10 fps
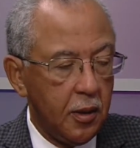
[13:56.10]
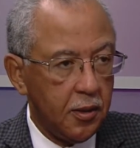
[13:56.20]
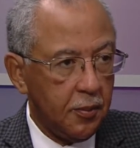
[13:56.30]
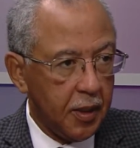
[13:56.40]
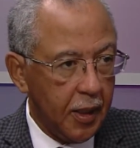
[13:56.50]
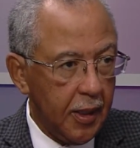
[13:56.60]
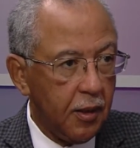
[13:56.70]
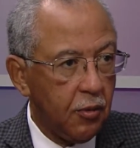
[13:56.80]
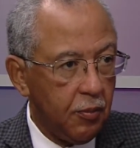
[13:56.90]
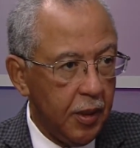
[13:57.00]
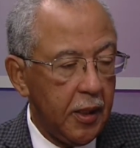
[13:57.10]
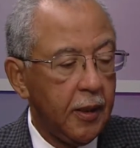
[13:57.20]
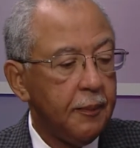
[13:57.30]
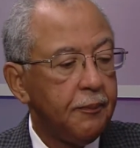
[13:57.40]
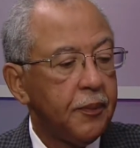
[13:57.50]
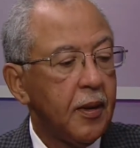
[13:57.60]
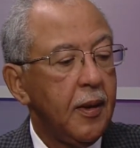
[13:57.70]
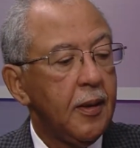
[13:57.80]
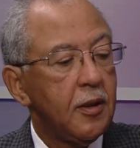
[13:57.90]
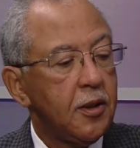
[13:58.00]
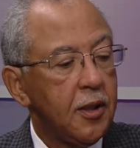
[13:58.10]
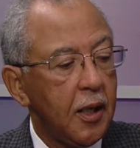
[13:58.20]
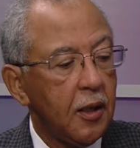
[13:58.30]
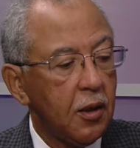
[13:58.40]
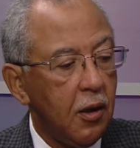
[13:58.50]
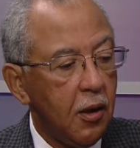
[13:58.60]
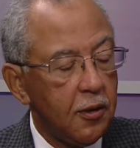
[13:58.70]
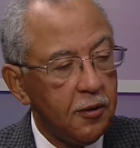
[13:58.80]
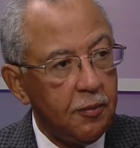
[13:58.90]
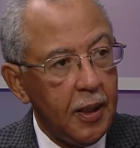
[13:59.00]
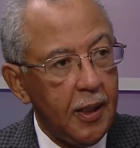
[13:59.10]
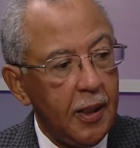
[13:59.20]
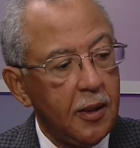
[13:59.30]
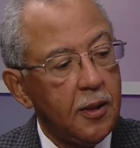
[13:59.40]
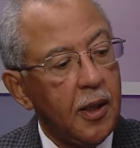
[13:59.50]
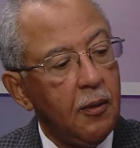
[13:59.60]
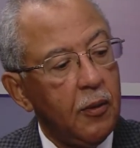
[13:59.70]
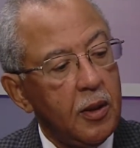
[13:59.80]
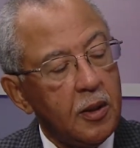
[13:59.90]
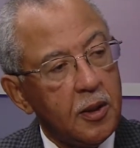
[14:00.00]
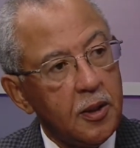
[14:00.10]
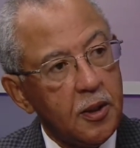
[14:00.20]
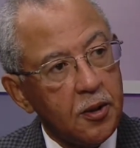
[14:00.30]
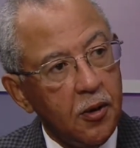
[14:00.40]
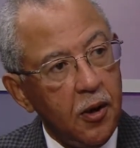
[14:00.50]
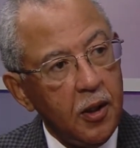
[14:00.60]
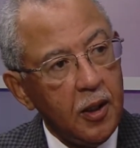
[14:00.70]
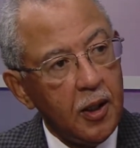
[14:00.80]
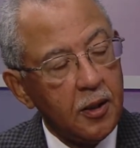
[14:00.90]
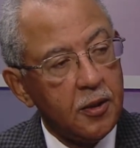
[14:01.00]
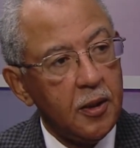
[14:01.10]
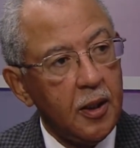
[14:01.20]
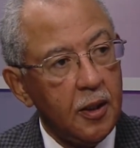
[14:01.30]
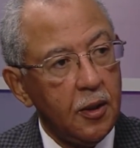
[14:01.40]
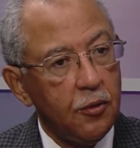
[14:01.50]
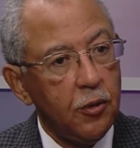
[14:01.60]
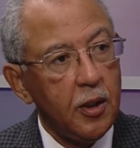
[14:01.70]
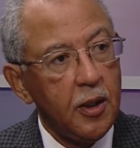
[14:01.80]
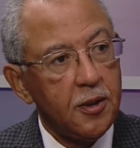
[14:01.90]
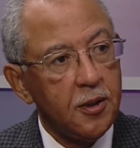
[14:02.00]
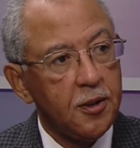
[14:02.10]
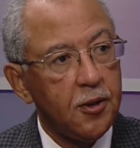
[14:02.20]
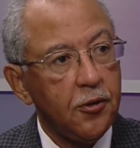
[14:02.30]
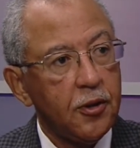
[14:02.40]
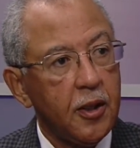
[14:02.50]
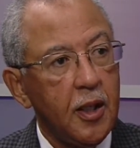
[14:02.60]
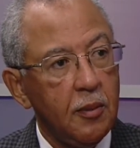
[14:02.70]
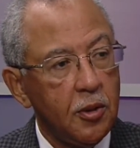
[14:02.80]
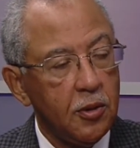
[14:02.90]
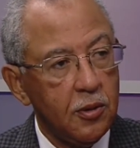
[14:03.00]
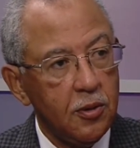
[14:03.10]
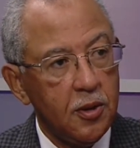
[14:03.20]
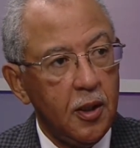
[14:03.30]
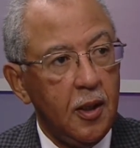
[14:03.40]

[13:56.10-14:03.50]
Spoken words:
It's a mechanical pain. The second cause of pain is that when this disc herniates, it releases certain chemicals